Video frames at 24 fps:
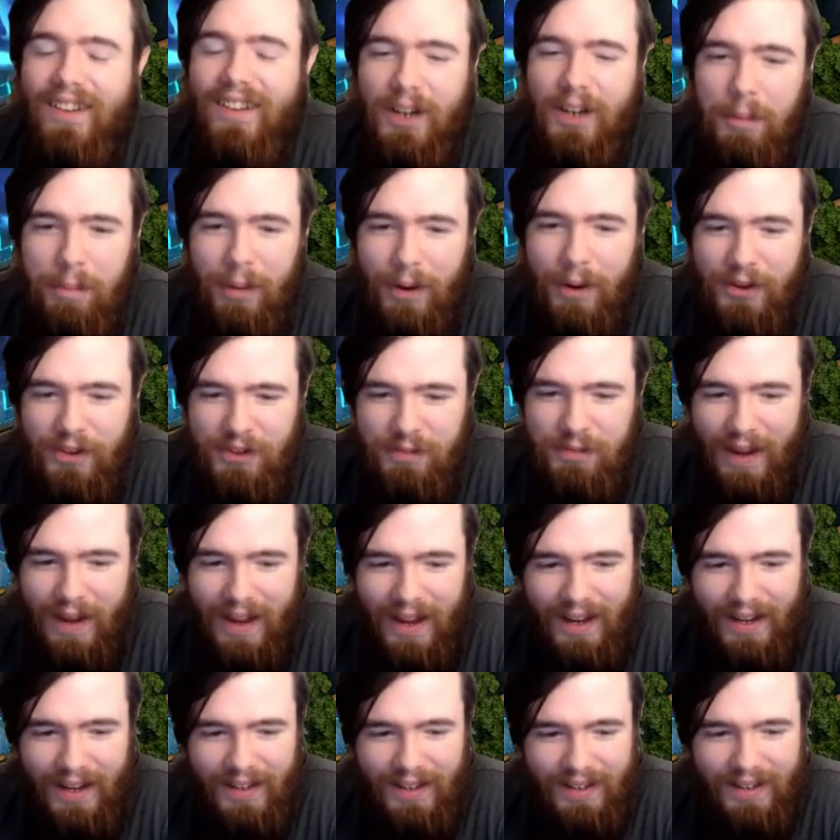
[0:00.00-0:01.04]
Gonna bounce
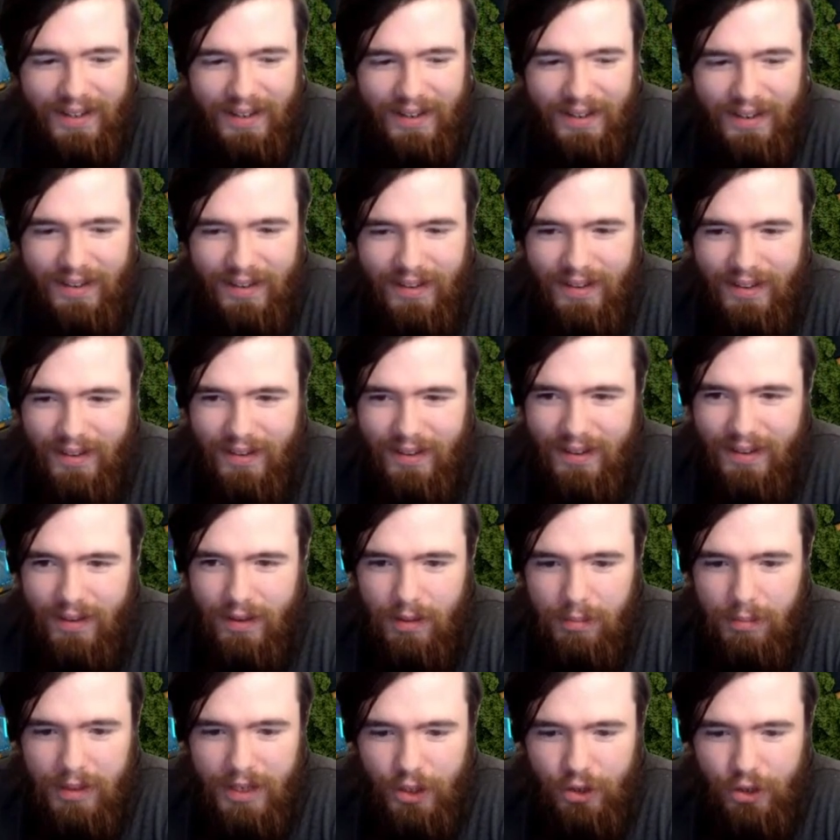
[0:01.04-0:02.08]
back.
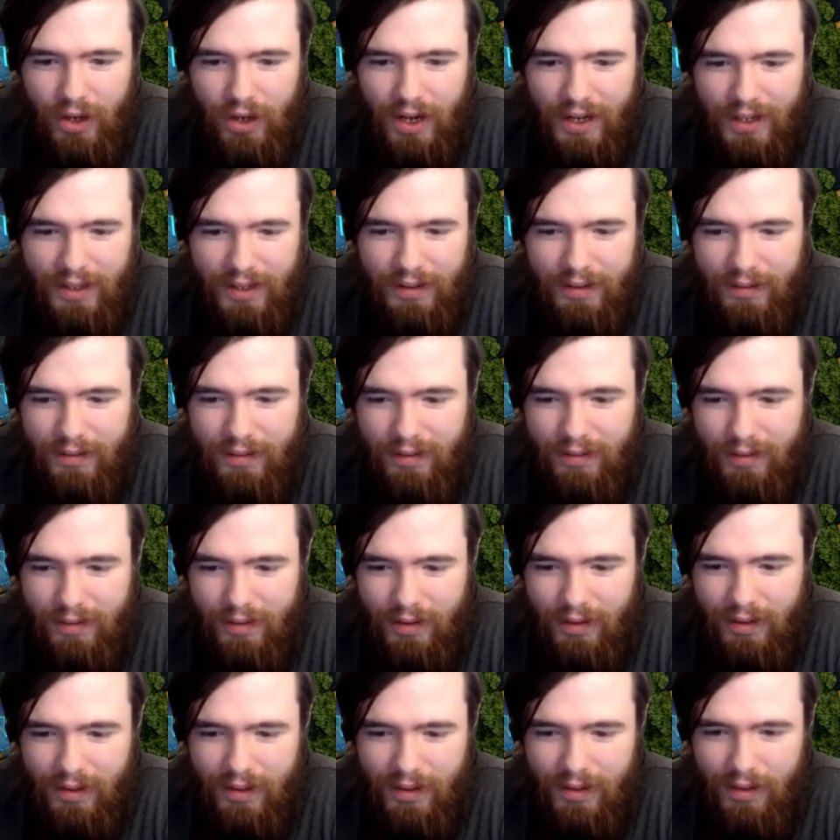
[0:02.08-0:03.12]
The big dragon,
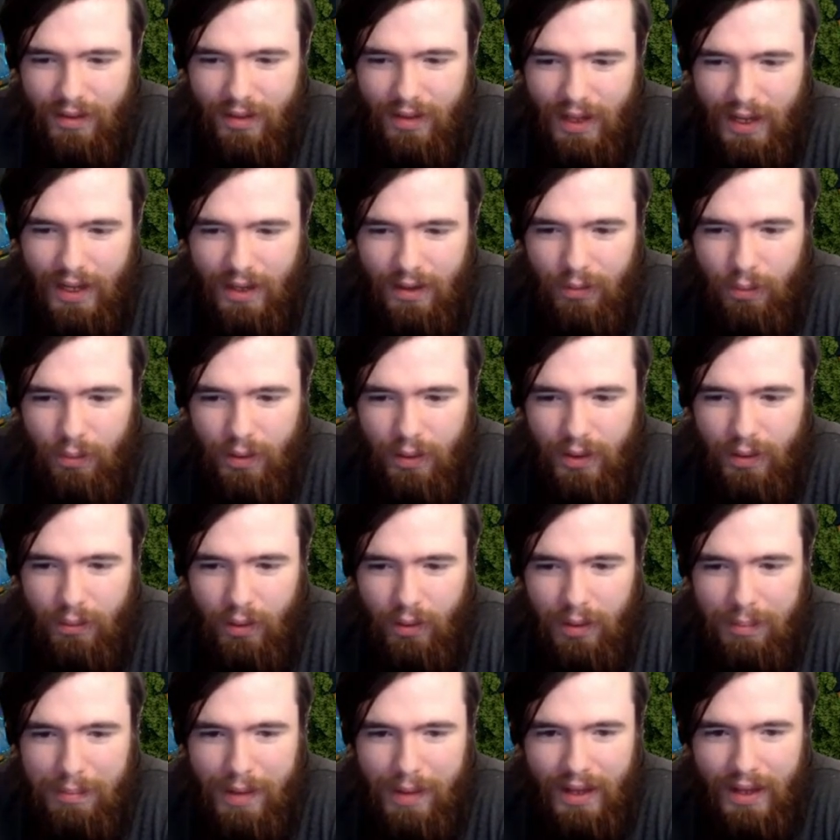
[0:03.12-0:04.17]
then we
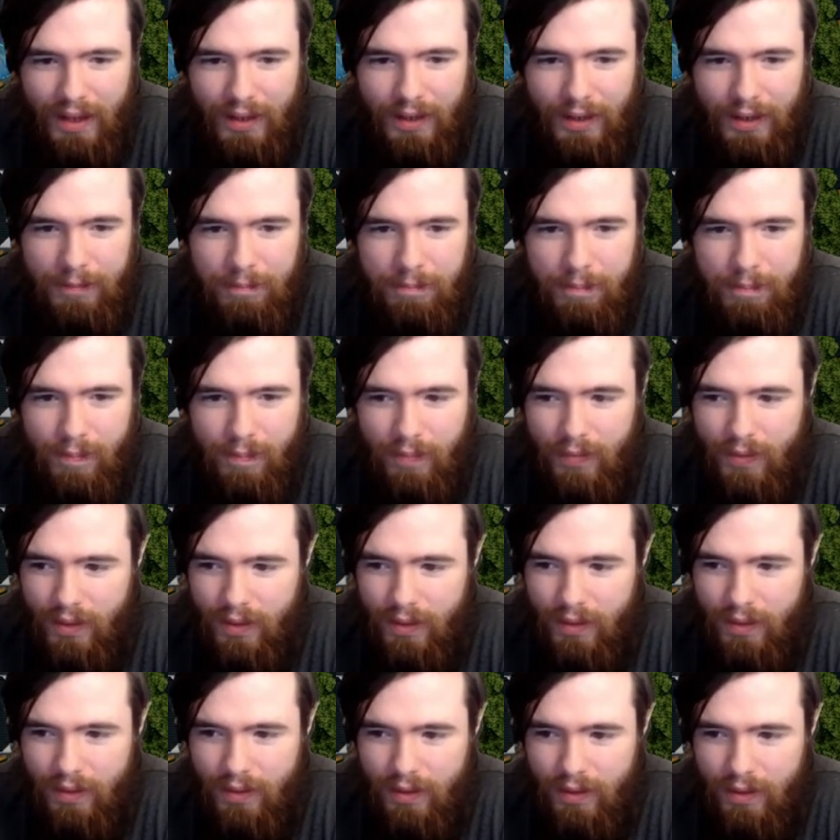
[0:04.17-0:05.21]
will melee
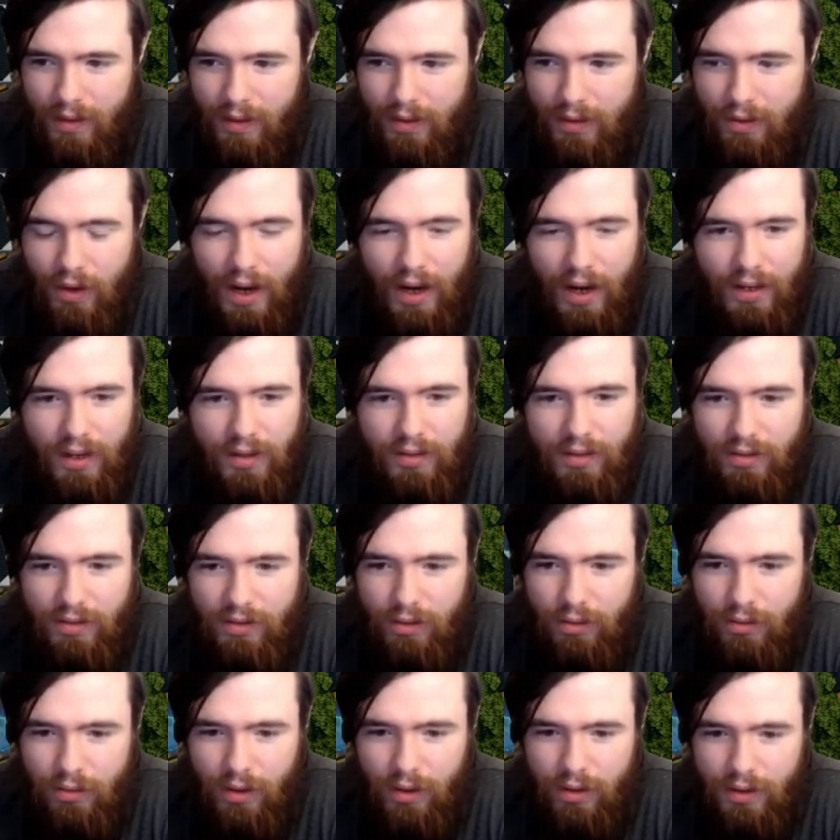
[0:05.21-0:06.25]
into Access
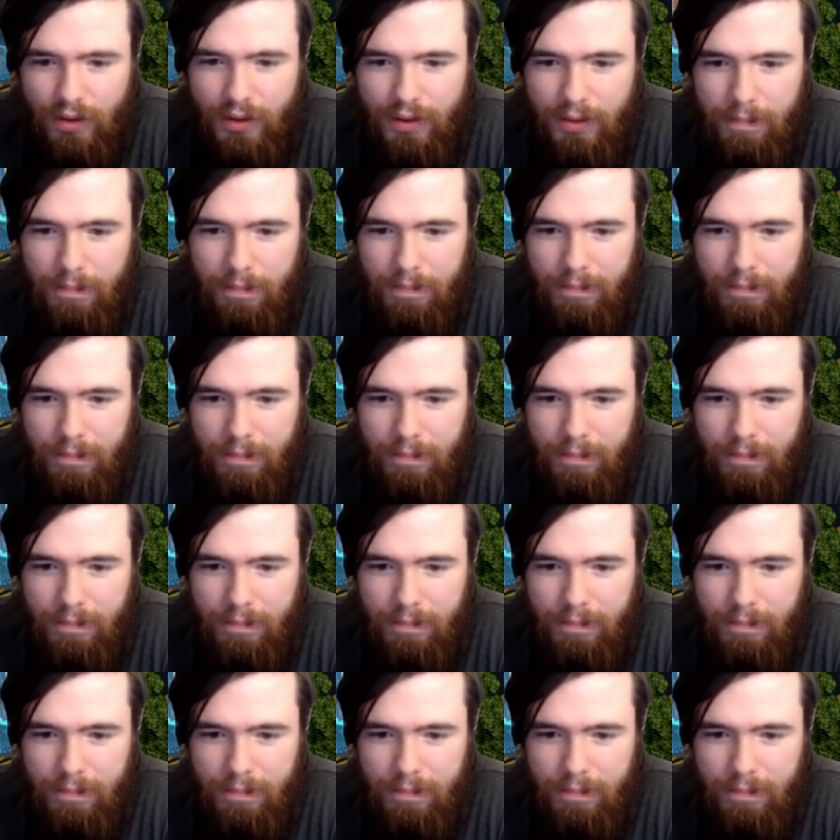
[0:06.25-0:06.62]
Code Talker.